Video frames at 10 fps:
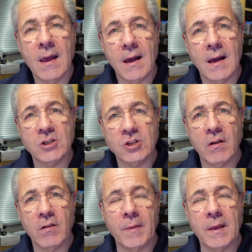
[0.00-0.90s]
Uh,
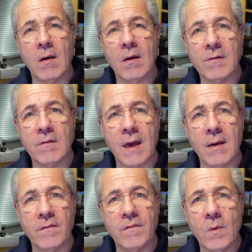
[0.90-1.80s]
Jonathan will be going through that
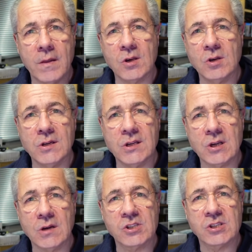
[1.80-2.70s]
and a few other goodies
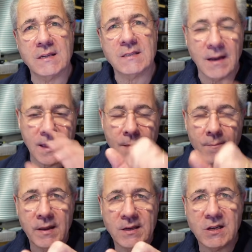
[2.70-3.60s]
on Saturday.
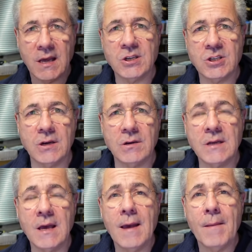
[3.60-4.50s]
Please stay tuned.
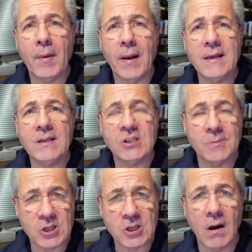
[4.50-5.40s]
Please
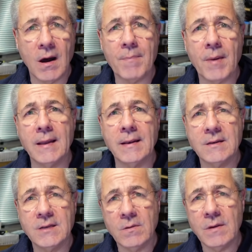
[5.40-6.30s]
subscribe
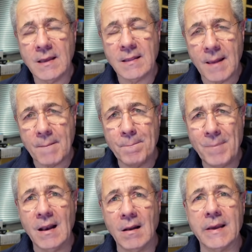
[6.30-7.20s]
and do hit that
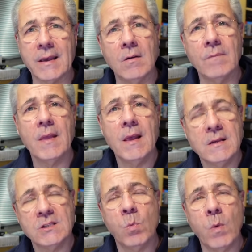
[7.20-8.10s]
bell icon
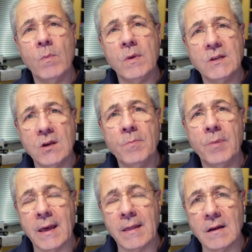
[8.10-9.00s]
so when we do
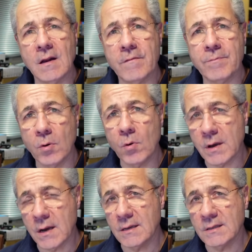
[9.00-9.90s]
put out the live
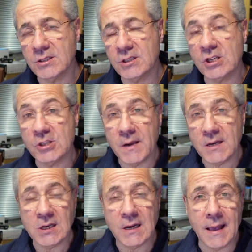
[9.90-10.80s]
broadcasts,
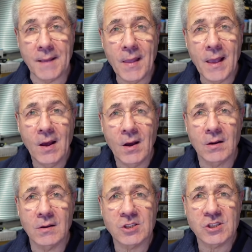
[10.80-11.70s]
especially
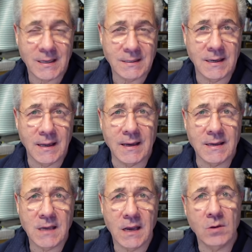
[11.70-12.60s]
on
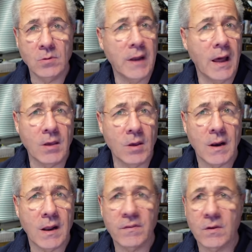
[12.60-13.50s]
Saturdays, you'll know. You
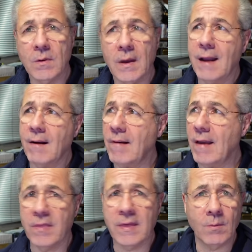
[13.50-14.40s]
won't have to hang
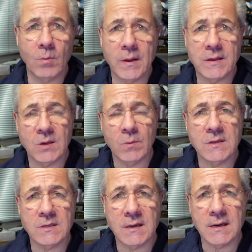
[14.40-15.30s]
around thinking, "But when's it,
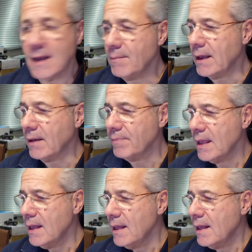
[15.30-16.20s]
when's it going to come out?
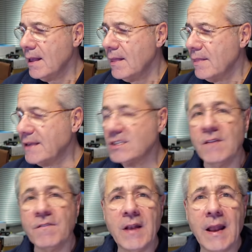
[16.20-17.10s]
That's
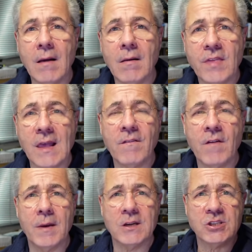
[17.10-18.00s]
it for now. Thank you
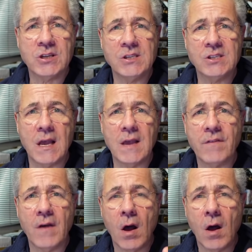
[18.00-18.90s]
very much. Stay
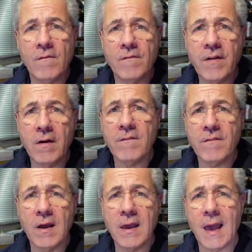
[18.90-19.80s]
safe very,
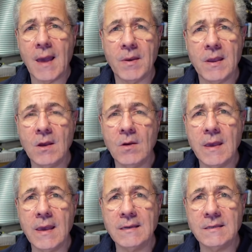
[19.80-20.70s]
very happy new
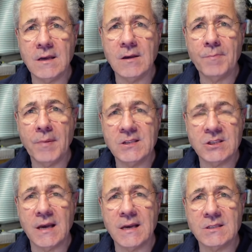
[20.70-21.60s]
year to you. Please
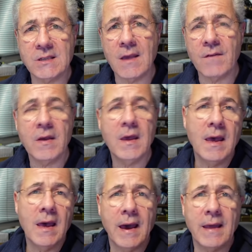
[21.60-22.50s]
stay safe
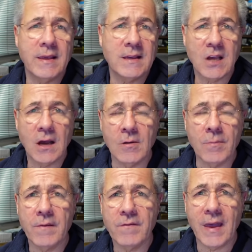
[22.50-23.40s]
and let's hope
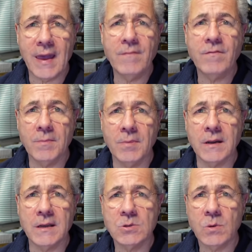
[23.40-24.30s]
for
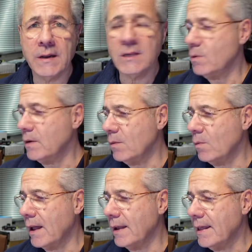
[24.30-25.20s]
everybody
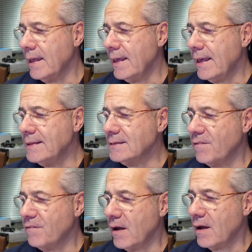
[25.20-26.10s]
2021 is a
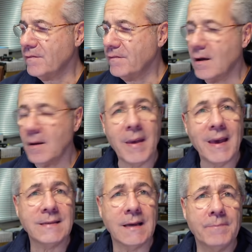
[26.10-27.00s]
far, far
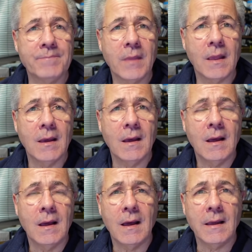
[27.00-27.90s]
better
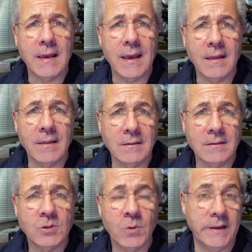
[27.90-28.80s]
year than
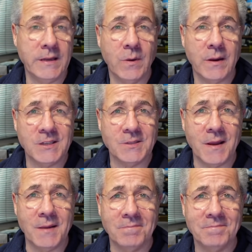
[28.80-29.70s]
2020's
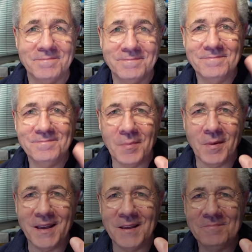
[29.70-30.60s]
been. Bye
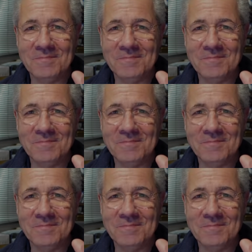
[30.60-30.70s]
bye.